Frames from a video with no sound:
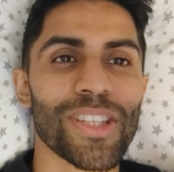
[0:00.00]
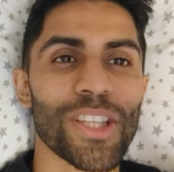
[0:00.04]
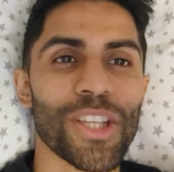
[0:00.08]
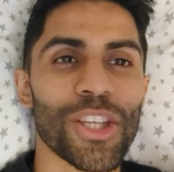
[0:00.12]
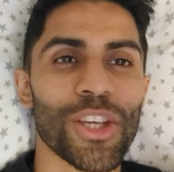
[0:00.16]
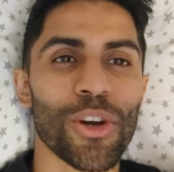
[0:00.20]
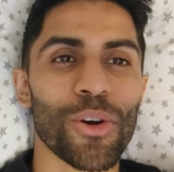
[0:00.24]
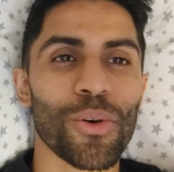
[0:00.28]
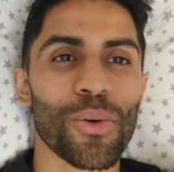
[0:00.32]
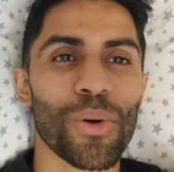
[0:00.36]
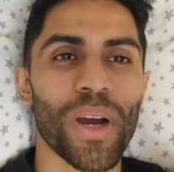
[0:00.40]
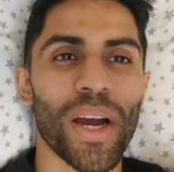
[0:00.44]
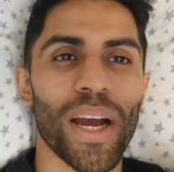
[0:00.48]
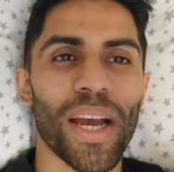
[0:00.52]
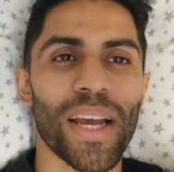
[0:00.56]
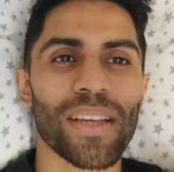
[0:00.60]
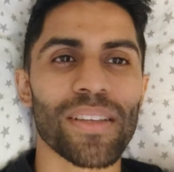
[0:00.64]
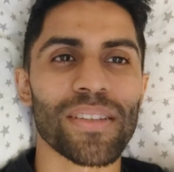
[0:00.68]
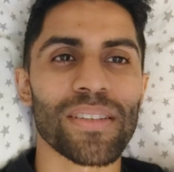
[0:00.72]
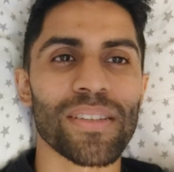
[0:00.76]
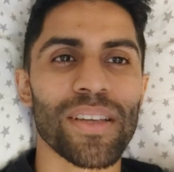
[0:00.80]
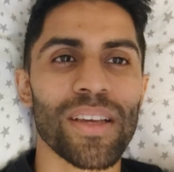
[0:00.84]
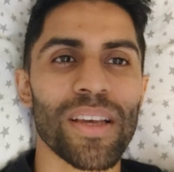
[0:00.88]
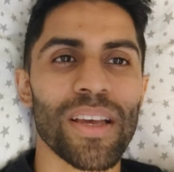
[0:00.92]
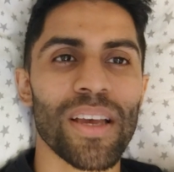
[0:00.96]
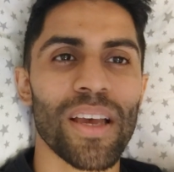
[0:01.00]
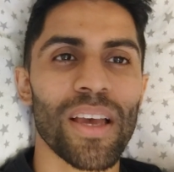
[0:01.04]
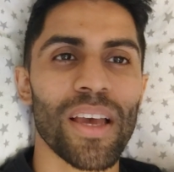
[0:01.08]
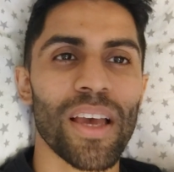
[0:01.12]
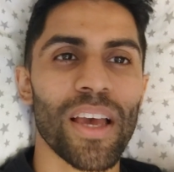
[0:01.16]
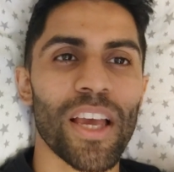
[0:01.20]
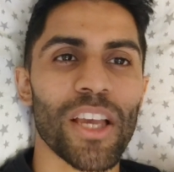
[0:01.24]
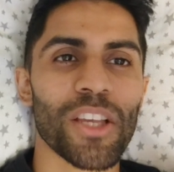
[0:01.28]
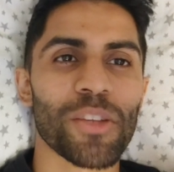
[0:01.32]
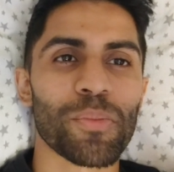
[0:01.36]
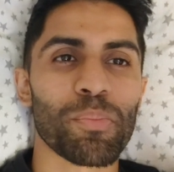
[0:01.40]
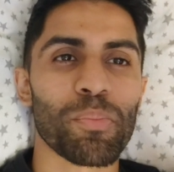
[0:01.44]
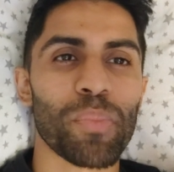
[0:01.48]
Yo guys,
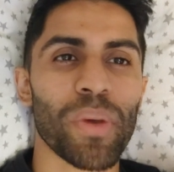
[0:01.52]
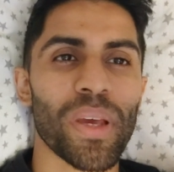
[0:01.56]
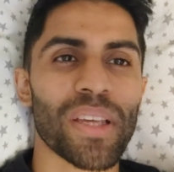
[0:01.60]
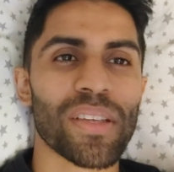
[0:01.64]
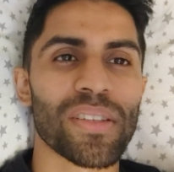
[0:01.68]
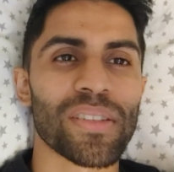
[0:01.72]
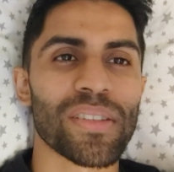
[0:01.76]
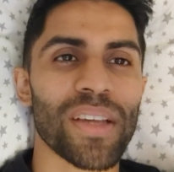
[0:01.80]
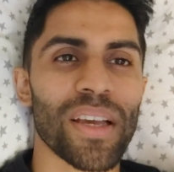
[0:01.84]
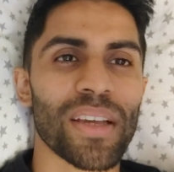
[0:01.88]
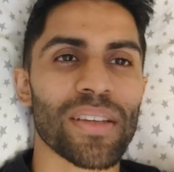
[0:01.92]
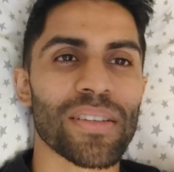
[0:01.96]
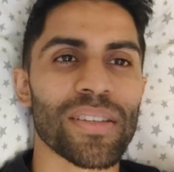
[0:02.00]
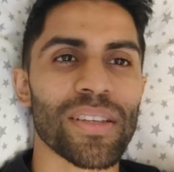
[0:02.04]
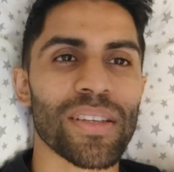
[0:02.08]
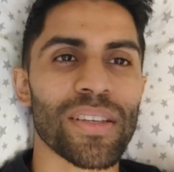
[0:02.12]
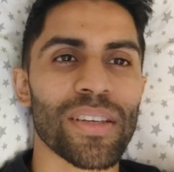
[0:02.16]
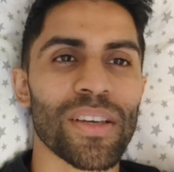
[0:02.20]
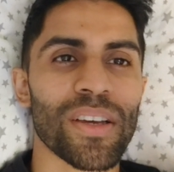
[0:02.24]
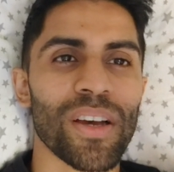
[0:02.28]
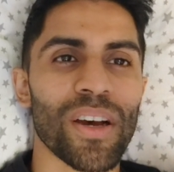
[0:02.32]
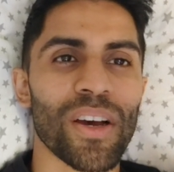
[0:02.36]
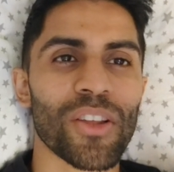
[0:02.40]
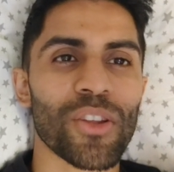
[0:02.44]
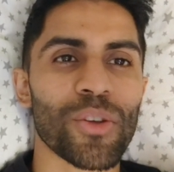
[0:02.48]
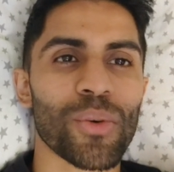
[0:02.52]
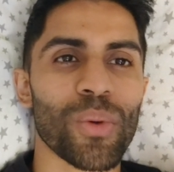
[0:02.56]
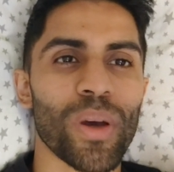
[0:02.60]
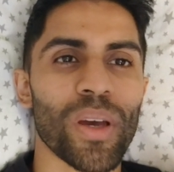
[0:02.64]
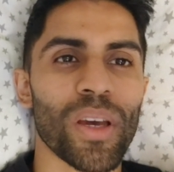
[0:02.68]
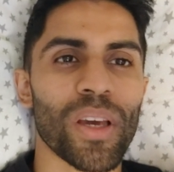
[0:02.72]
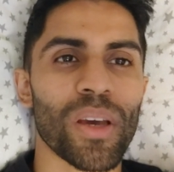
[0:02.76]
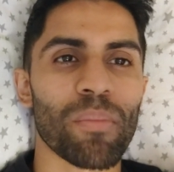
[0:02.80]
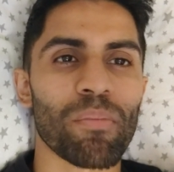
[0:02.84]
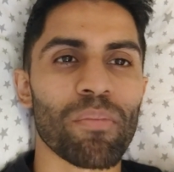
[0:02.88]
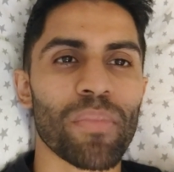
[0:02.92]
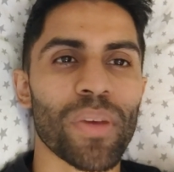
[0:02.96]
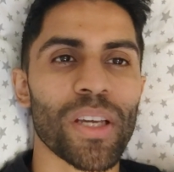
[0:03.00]
it's Big Sexy
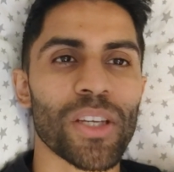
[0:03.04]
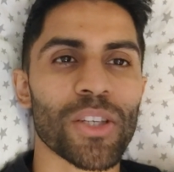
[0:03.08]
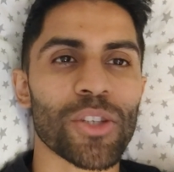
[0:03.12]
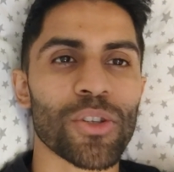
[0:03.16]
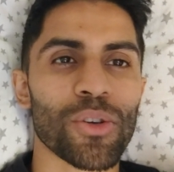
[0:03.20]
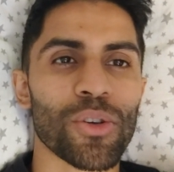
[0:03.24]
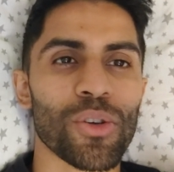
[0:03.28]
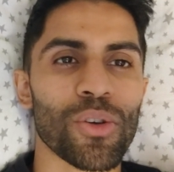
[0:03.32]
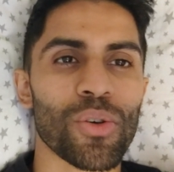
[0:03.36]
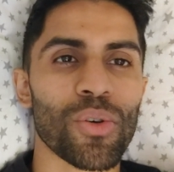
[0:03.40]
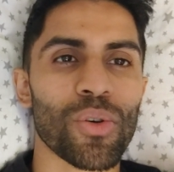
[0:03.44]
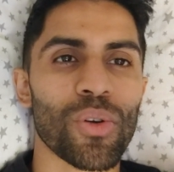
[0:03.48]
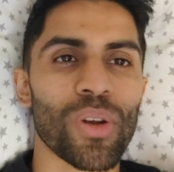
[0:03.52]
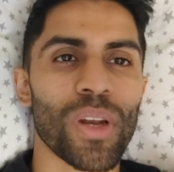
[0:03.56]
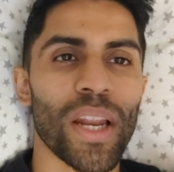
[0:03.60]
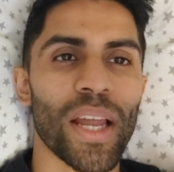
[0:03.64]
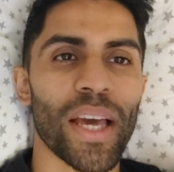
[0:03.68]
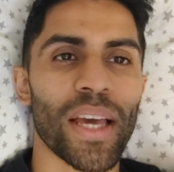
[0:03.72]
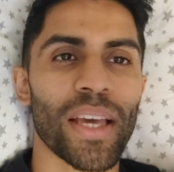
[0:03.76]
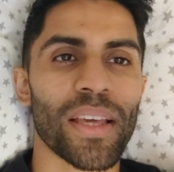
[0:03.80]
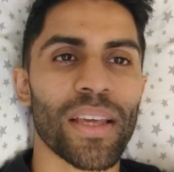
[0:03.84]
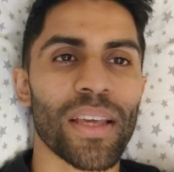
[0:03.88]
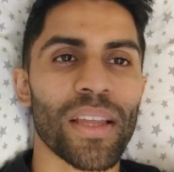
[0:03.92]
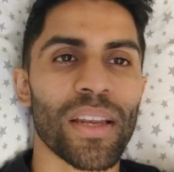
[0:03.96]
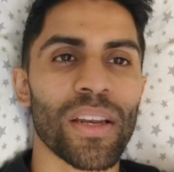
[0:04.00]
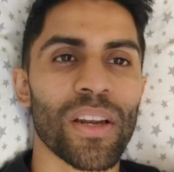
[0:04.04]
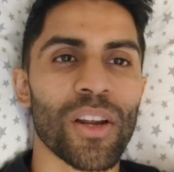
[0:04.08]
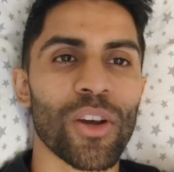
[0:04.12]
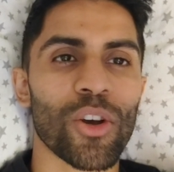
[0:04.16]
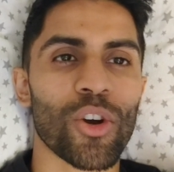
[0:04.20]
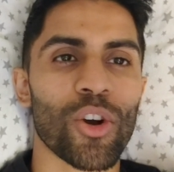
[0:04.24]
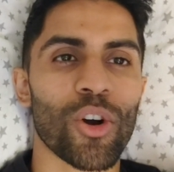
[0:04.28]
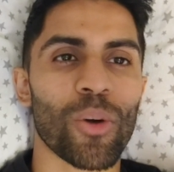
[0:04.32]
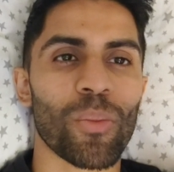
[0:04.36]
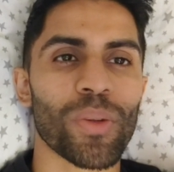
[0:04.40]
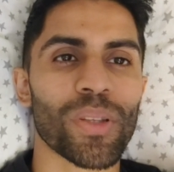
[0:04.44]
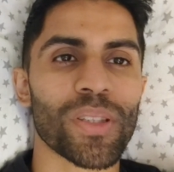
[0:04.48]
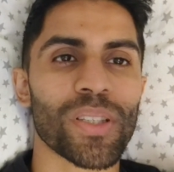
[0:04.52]
Girthquake, and make sure you're liking,
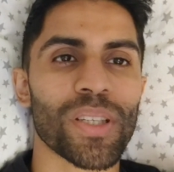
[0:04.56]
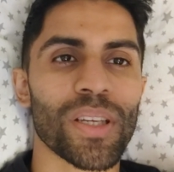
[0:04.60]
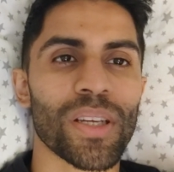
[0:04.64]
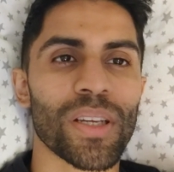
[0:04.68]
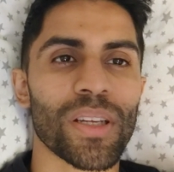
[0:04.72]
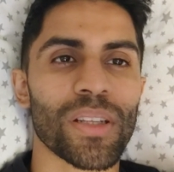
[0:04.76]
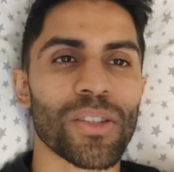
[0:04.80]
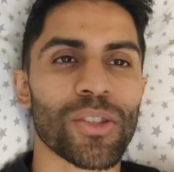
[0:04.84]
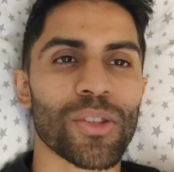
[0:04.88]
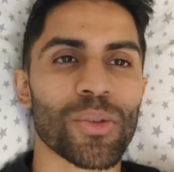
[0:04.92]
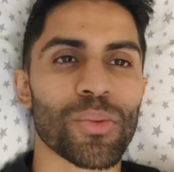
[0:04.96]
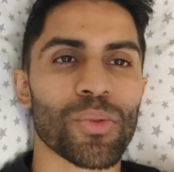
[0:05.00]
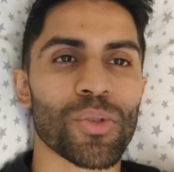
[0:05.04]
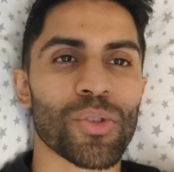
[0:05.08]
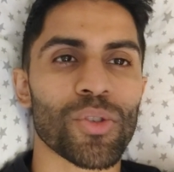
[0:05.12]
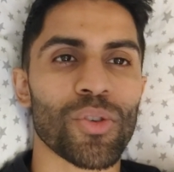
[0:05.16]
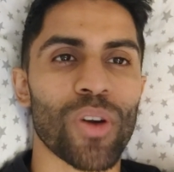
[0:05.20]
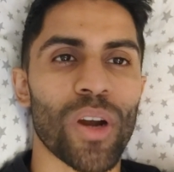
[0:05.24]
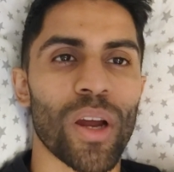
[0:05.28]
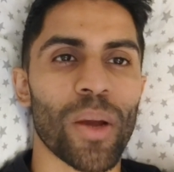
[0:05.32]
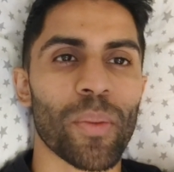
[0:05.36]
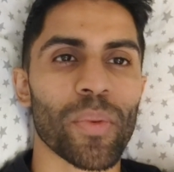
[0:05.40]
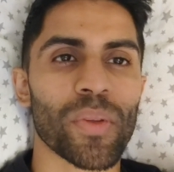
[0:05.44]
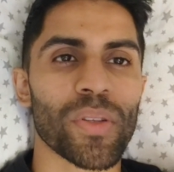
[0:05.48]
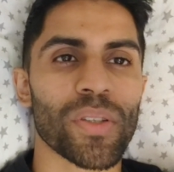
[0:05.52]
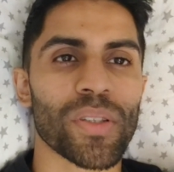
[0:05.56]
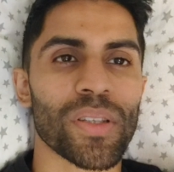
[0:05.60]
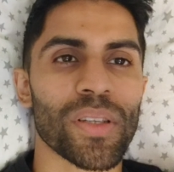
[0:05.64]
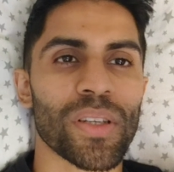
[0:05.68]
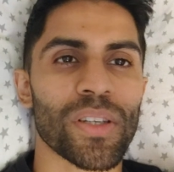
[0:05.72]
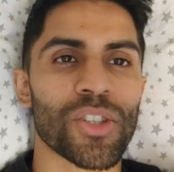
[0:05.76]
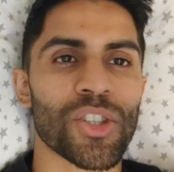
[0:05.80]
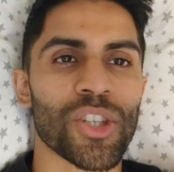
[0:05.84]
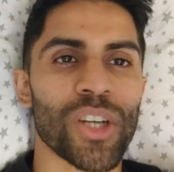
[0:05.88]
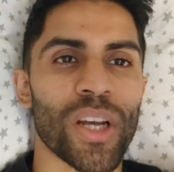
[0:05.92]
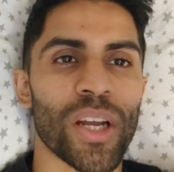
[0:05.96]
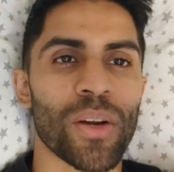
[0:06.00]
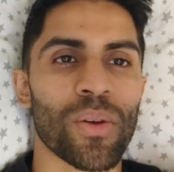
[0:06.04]
commenting and subscribing to the
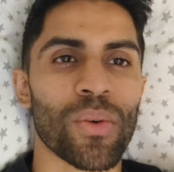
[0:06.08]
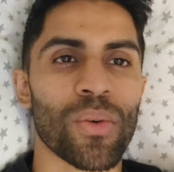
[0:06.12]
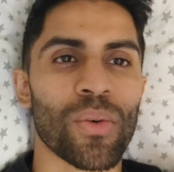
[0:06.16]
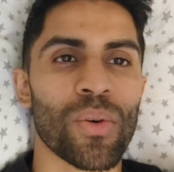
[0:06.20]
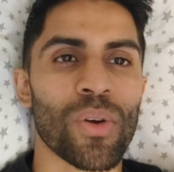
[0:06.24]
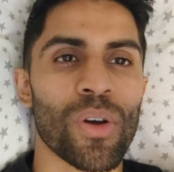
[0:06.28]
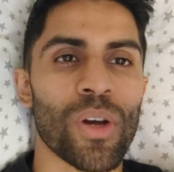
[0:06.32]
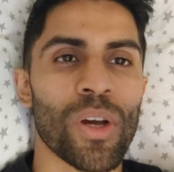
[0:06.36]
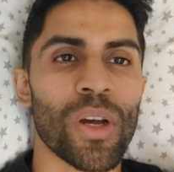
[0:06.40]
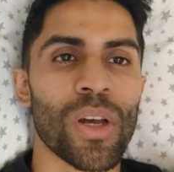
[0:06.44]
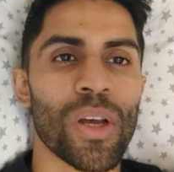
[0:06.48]
channel.